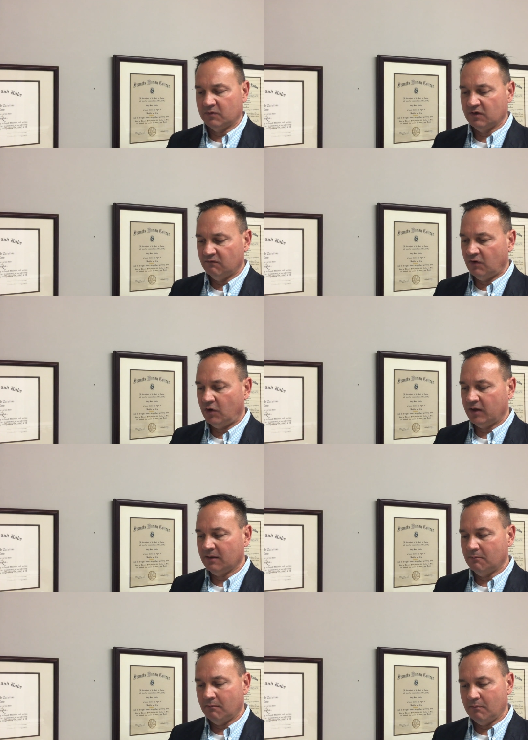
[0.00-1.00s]

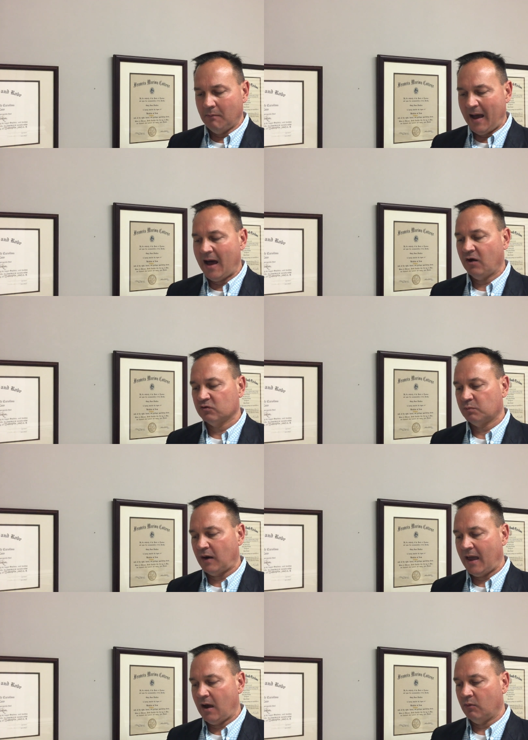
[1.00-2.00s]
converting miles
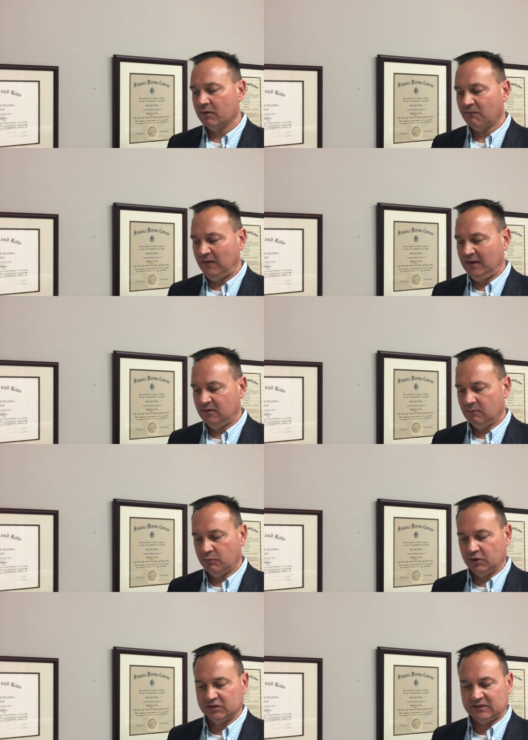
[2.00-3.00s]
per hour to feet
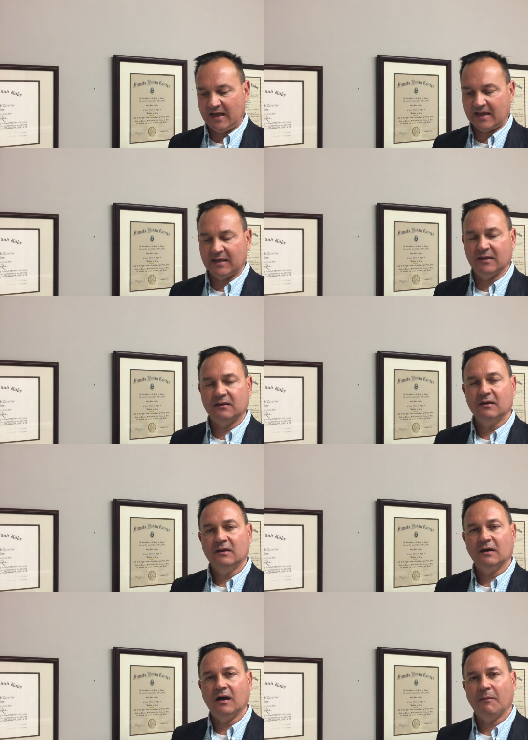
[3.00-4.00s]
per second,
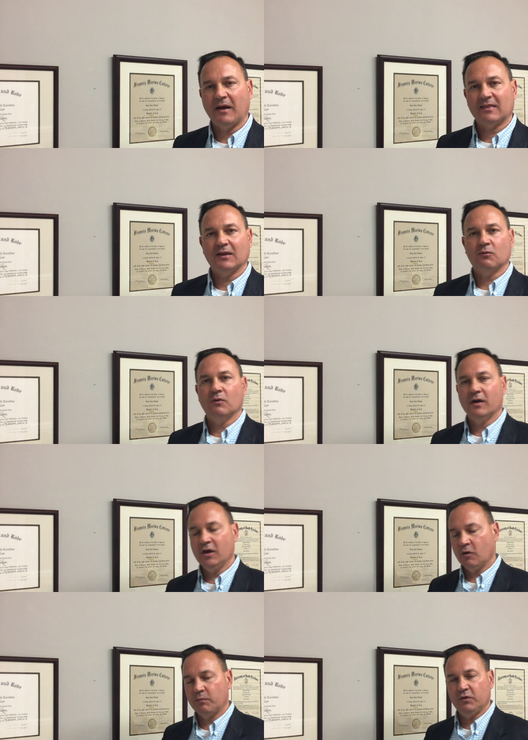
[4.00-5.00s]
I think will
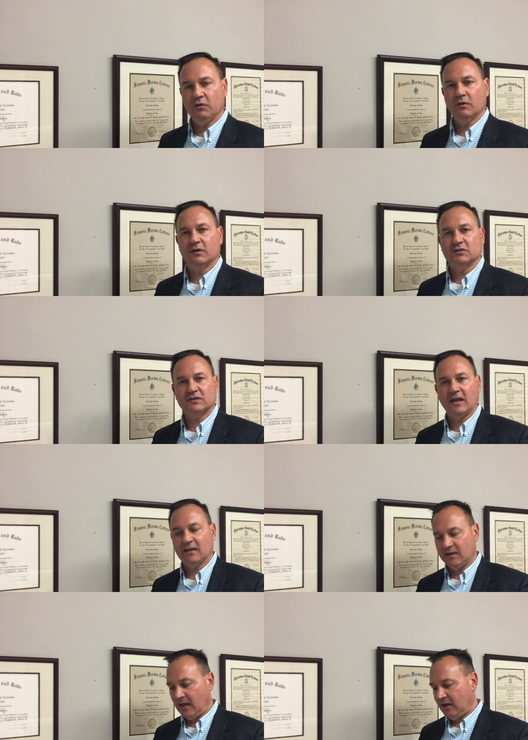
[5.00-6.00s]
help you
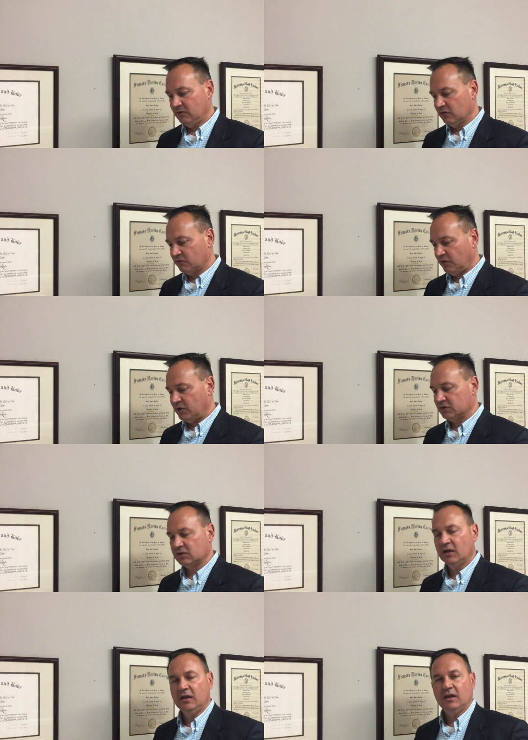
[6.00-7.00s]
understand the dangers.
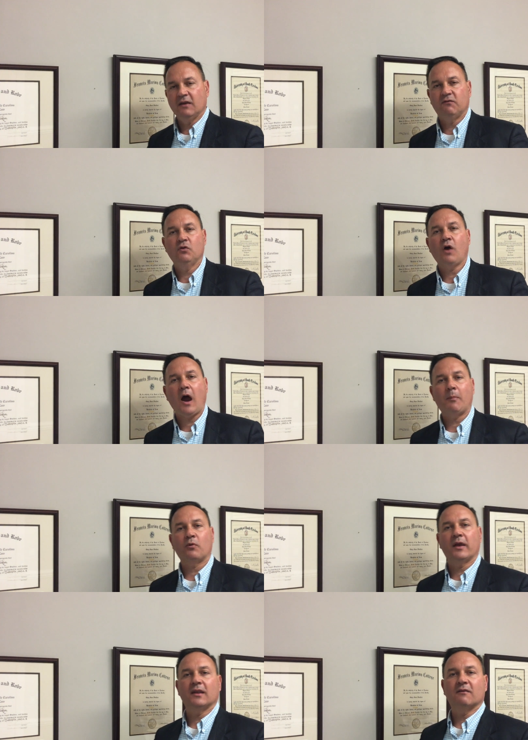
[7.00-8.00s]
First, if you're
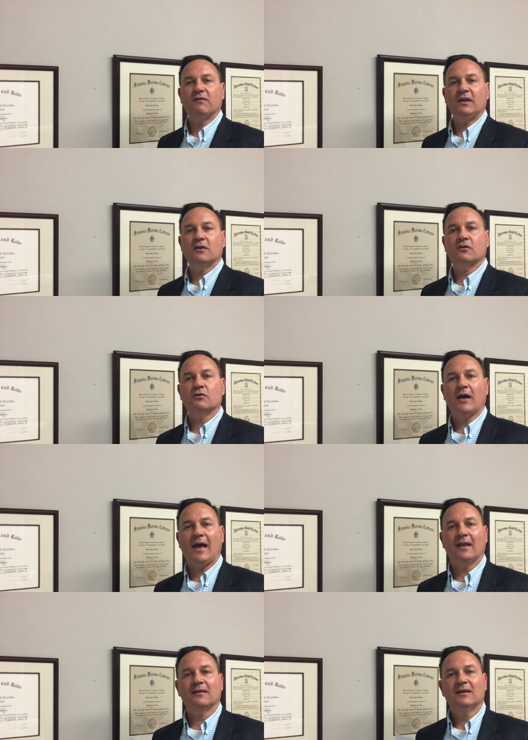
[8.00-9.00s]
operating a vehicle
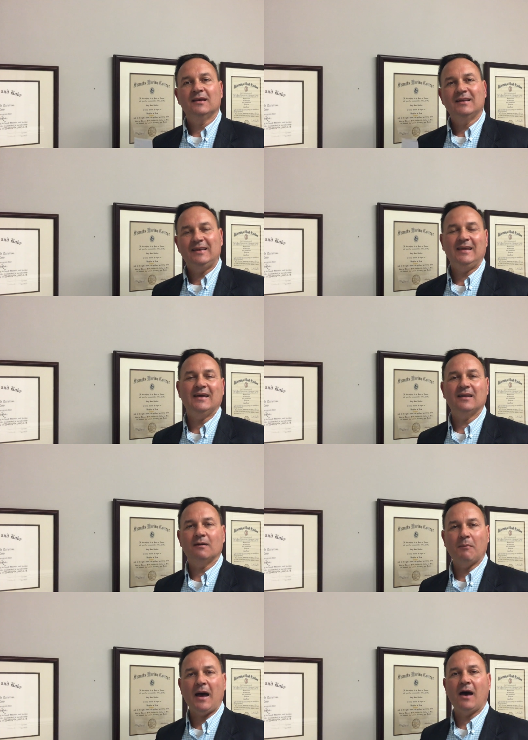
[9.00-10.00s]
at
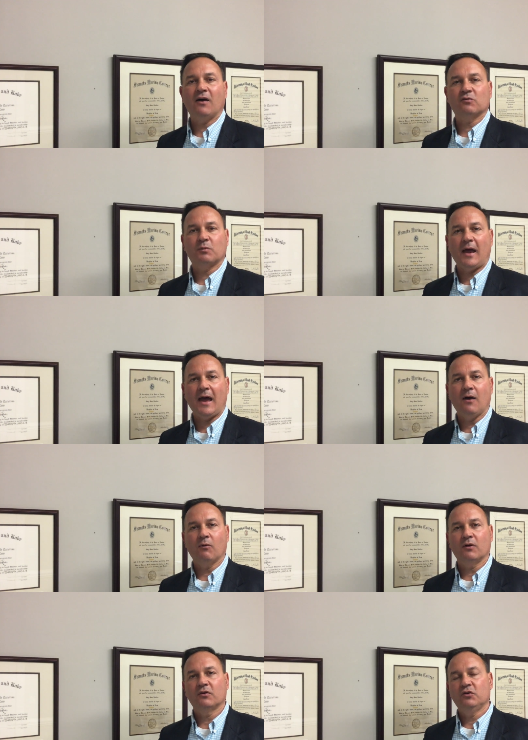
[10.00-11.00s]
10 miles per
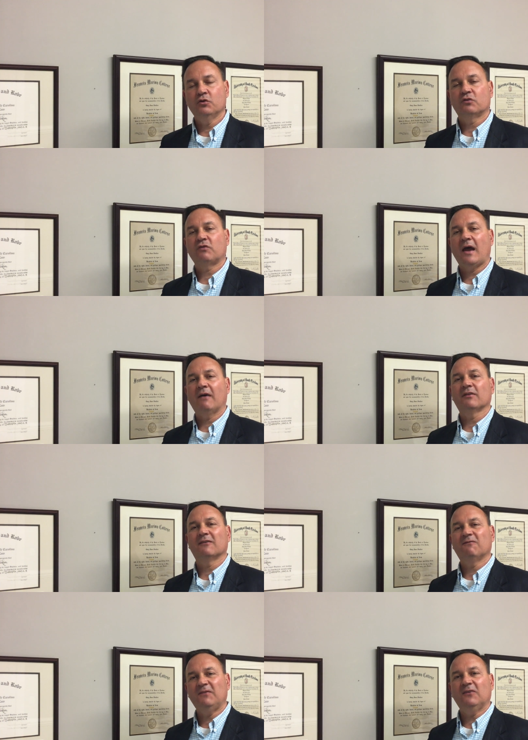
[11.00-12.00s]
hour, you are
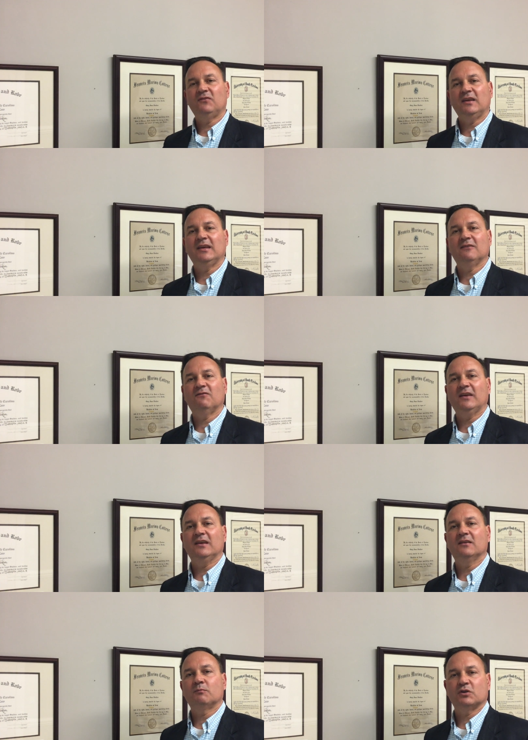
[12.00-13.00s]
traveling 15
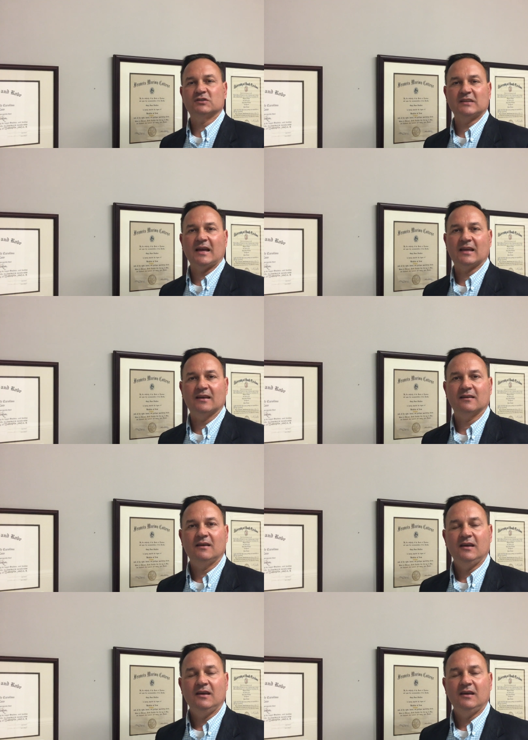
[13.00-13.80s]
feet per second.